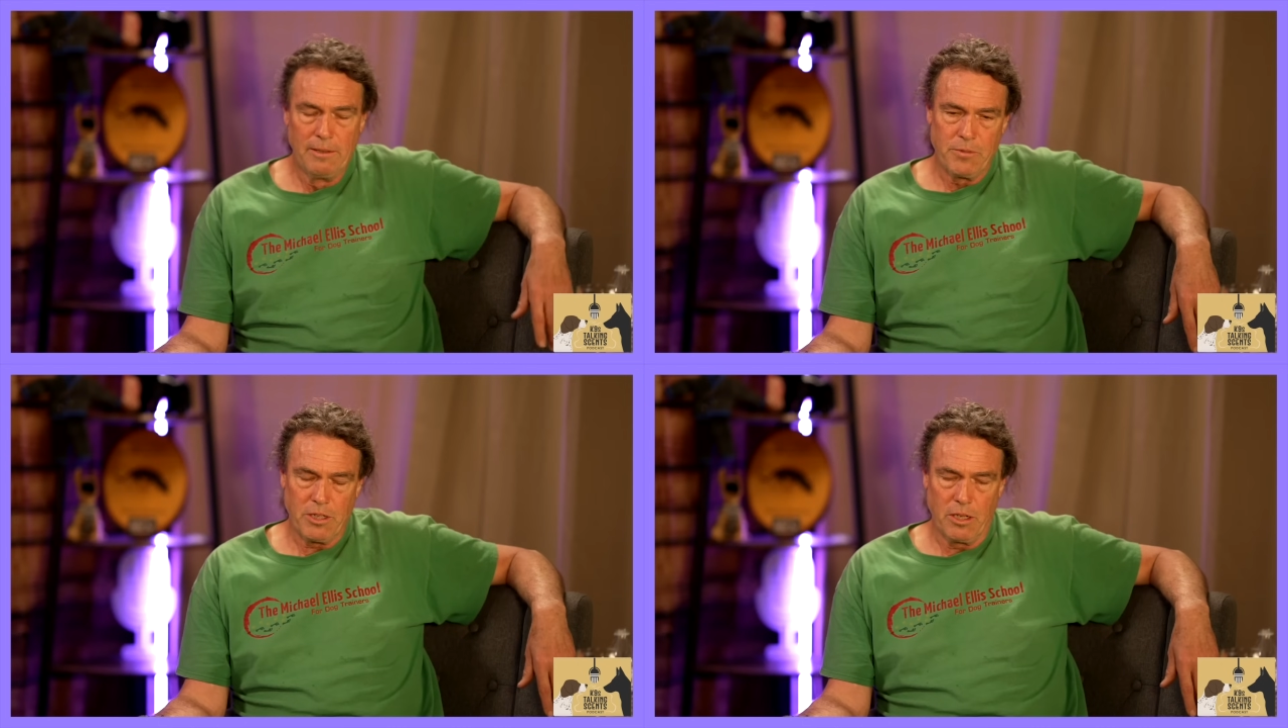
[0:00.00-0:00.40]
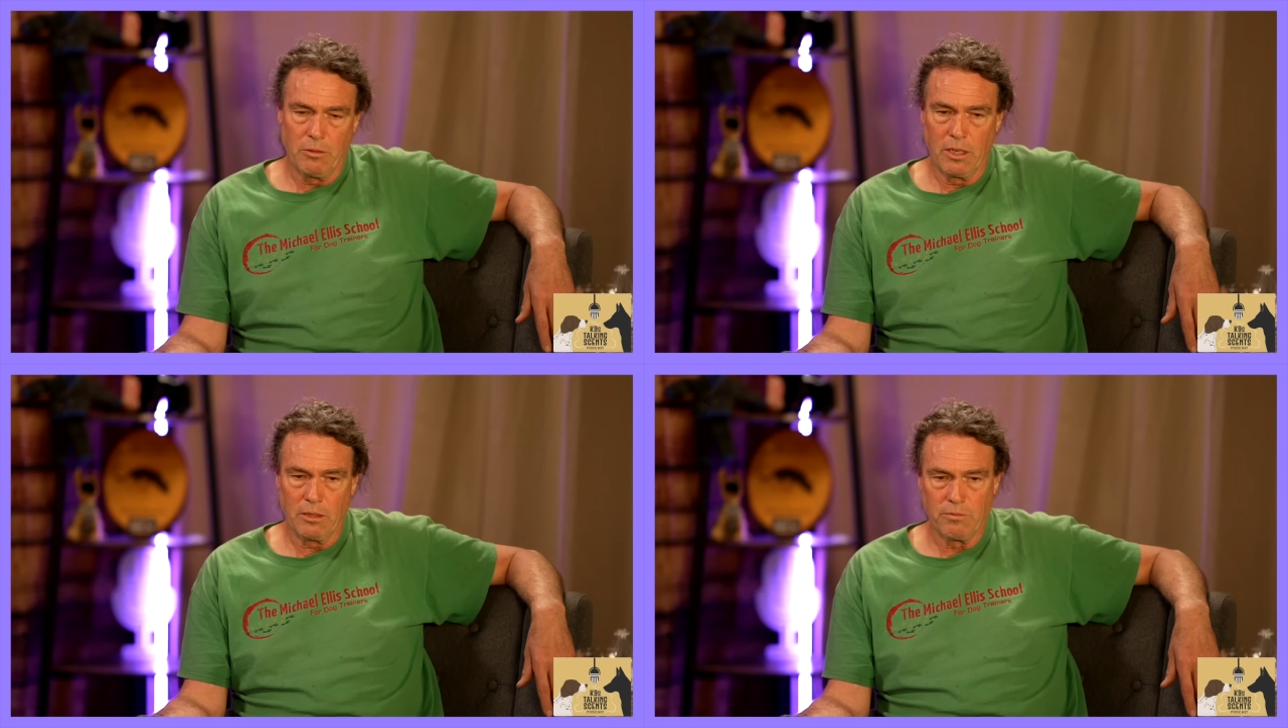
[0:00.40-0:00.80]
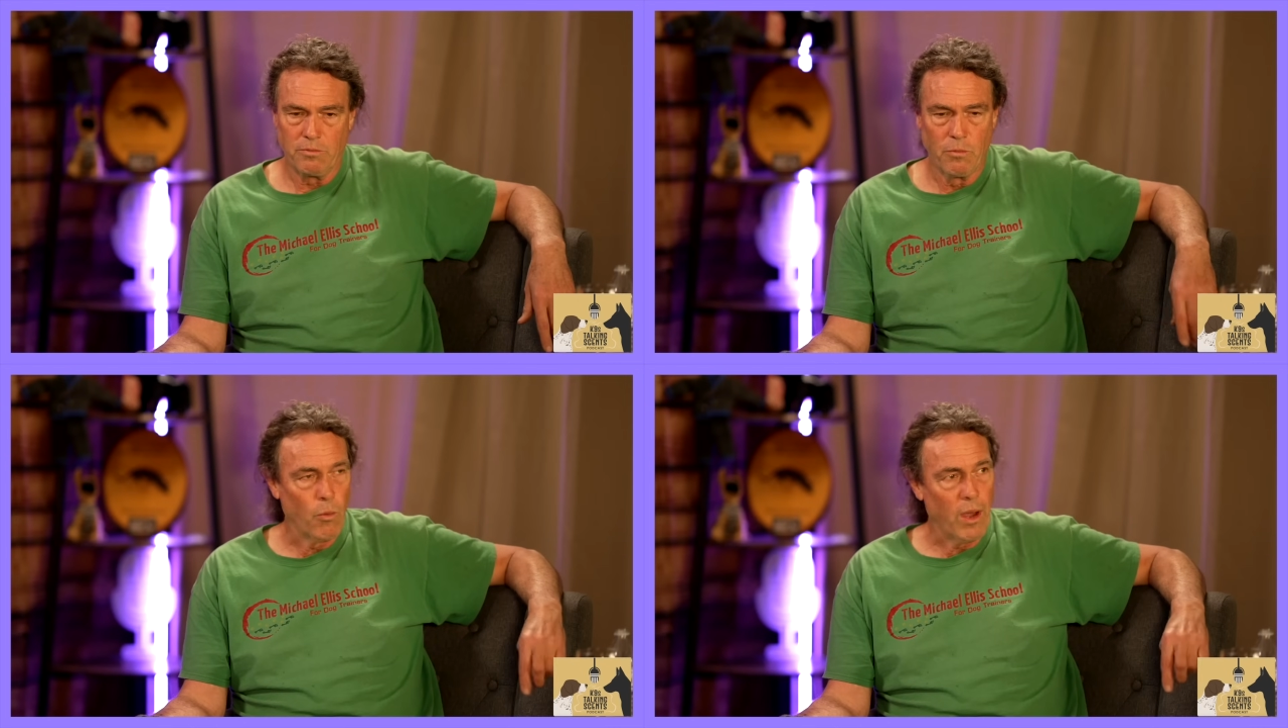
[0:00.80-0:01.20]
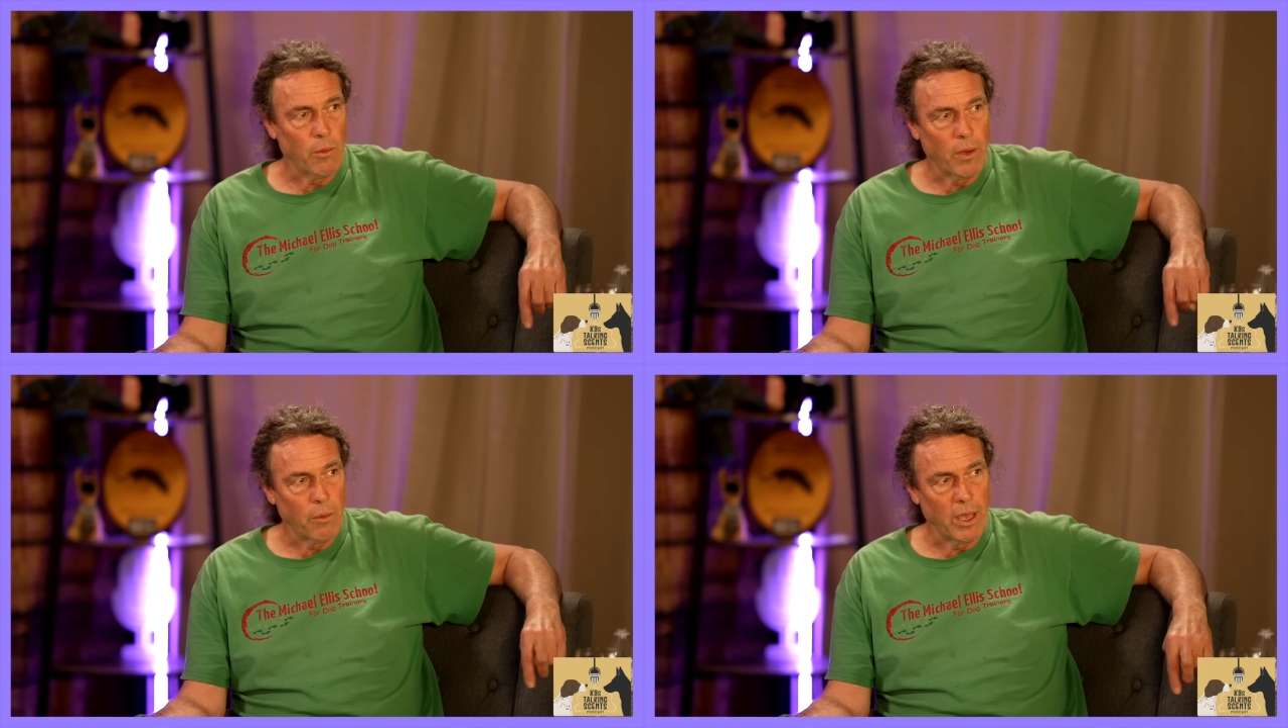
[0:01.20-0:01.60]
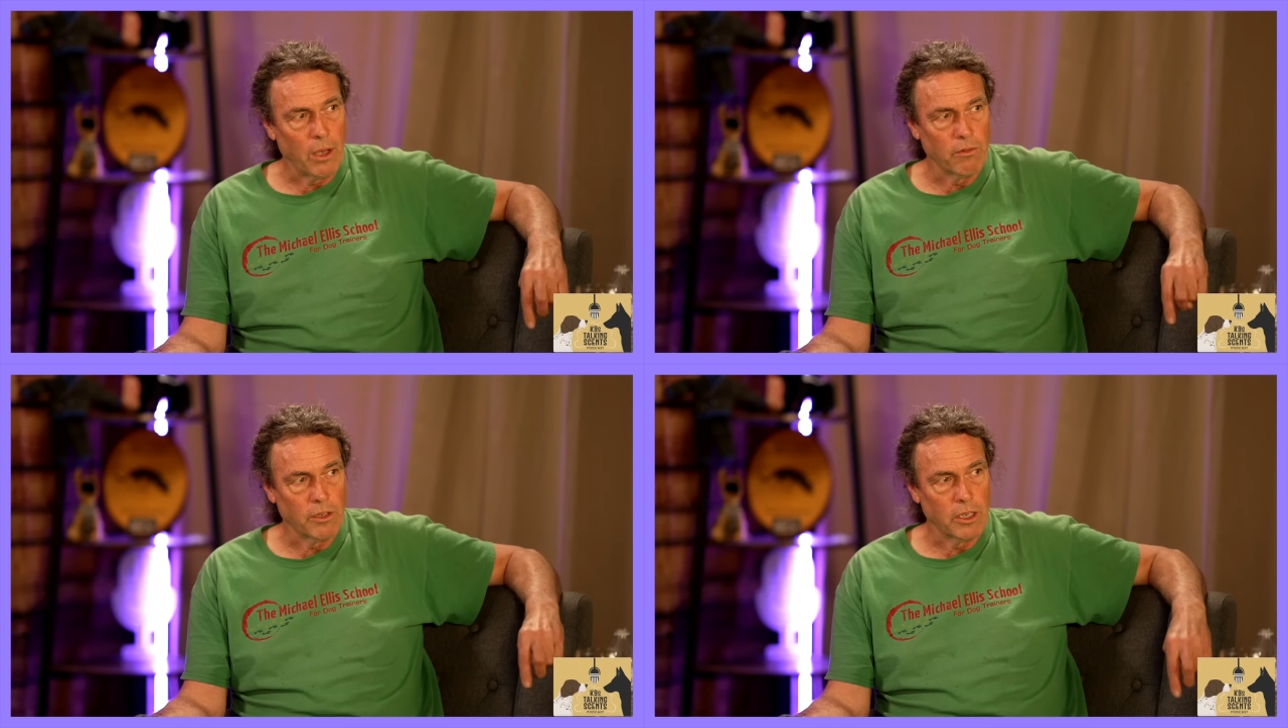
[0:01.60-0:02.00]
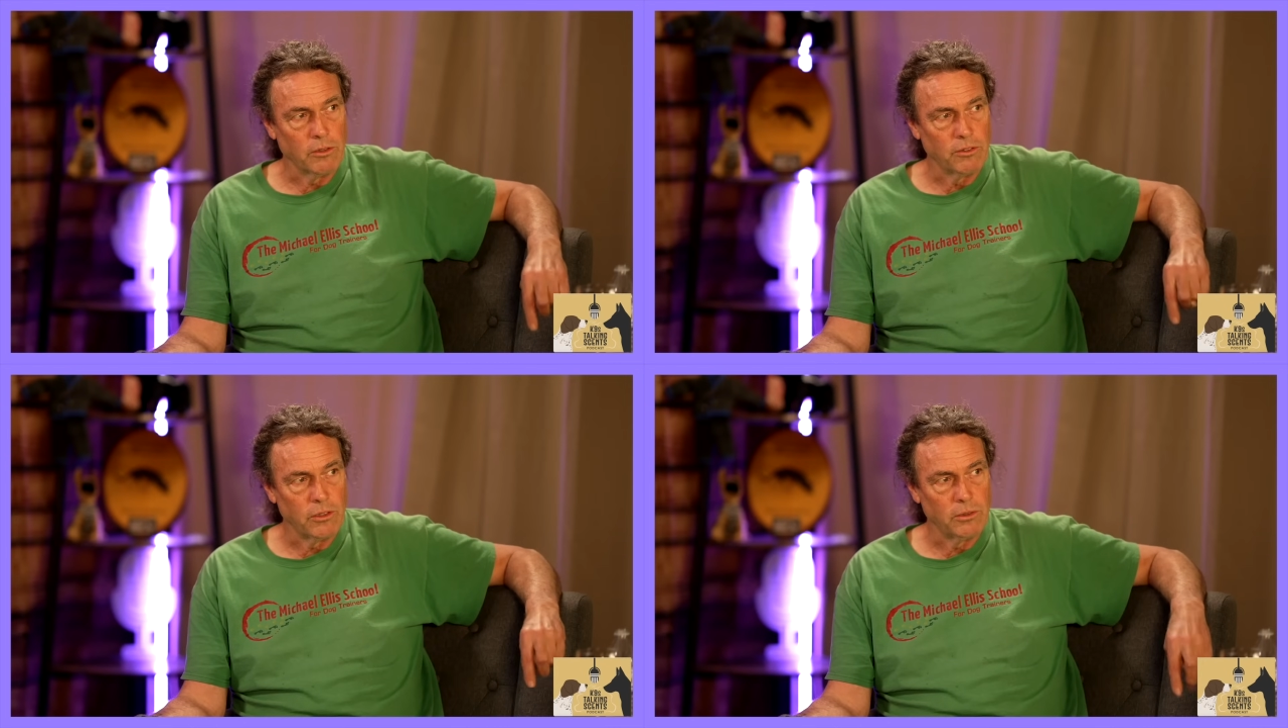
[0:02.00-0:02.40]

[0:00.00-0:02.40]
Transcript: So they're way, way, way overused.